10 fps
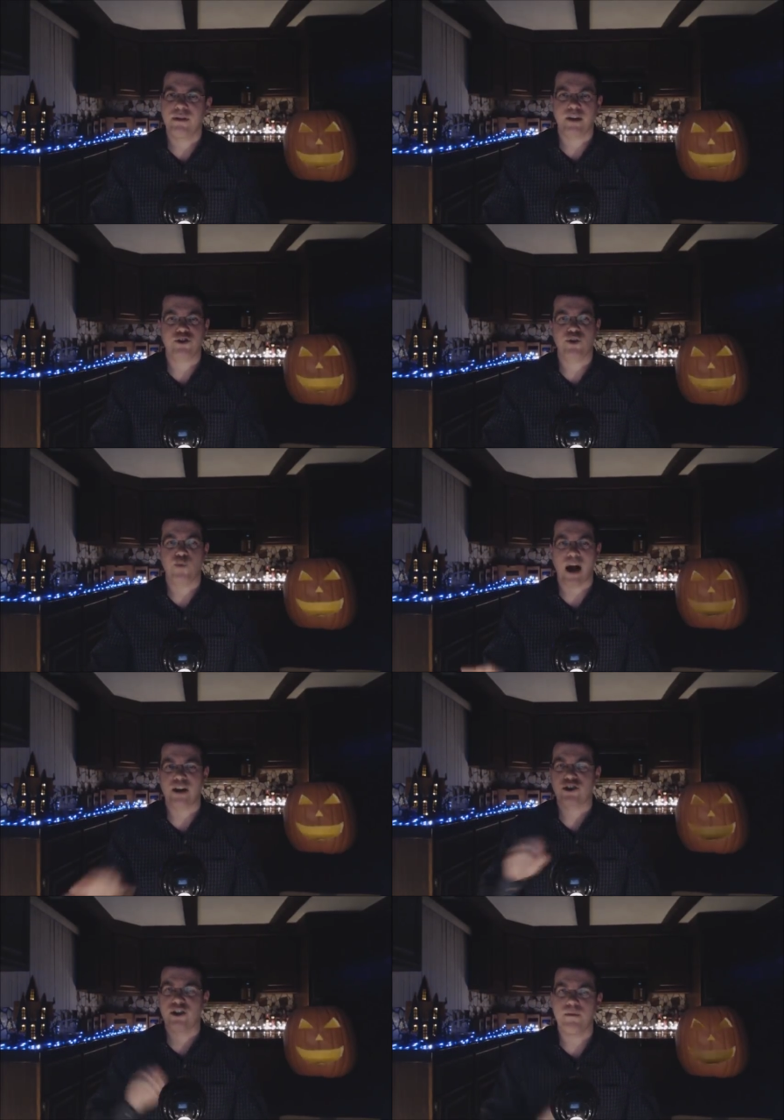He actually
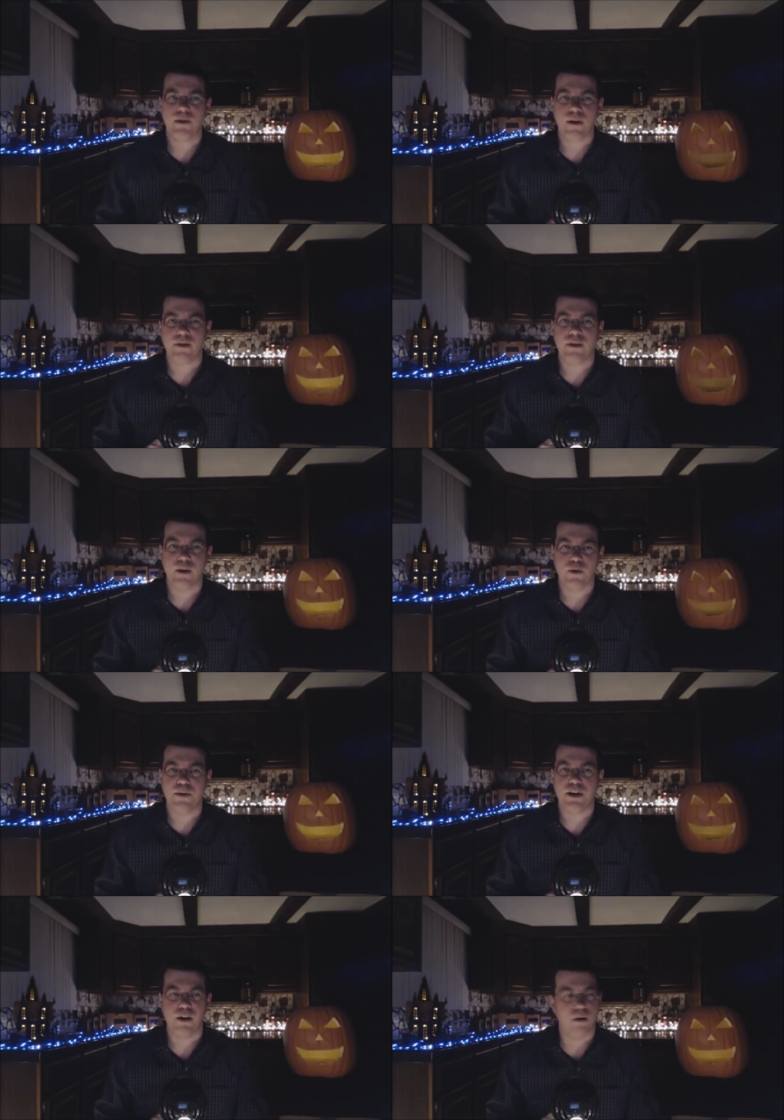watched them and thought that they
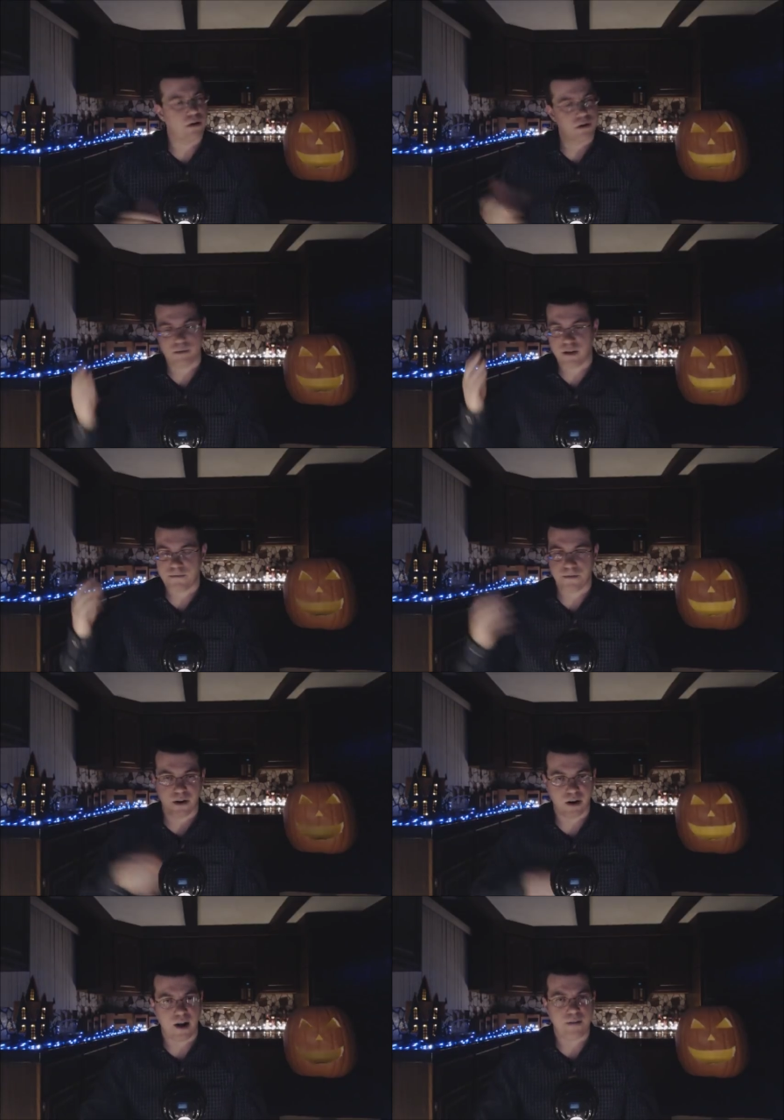were mediocre.
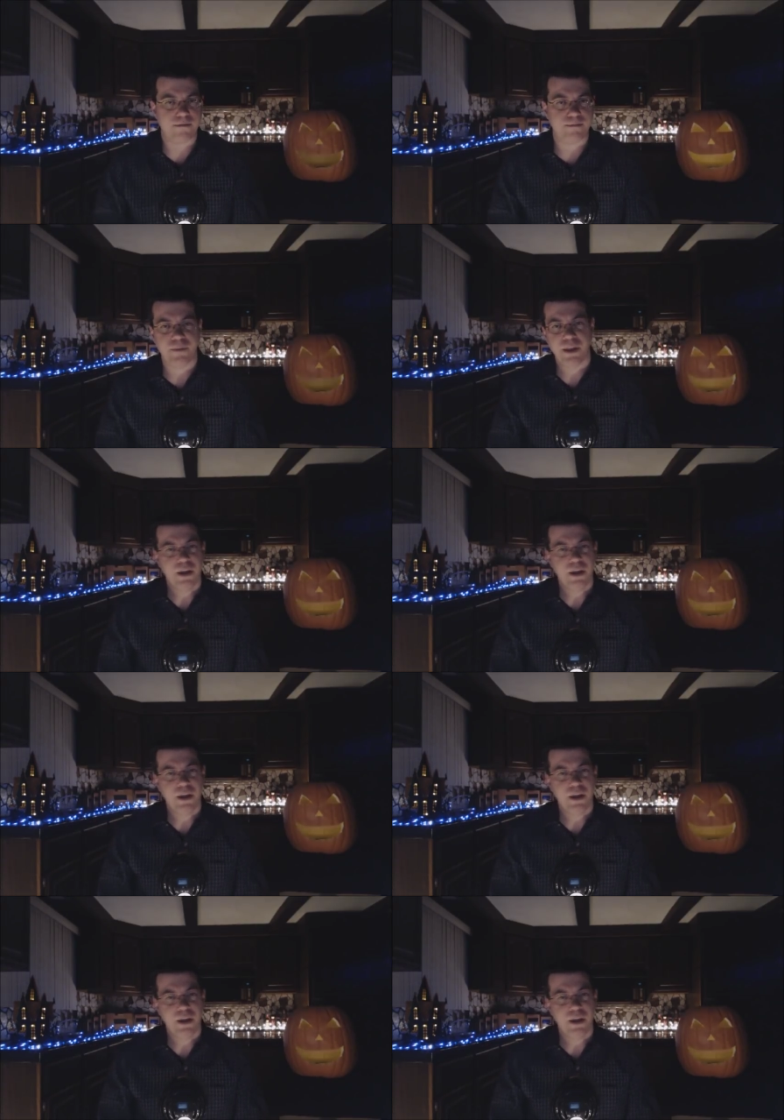Fair enough.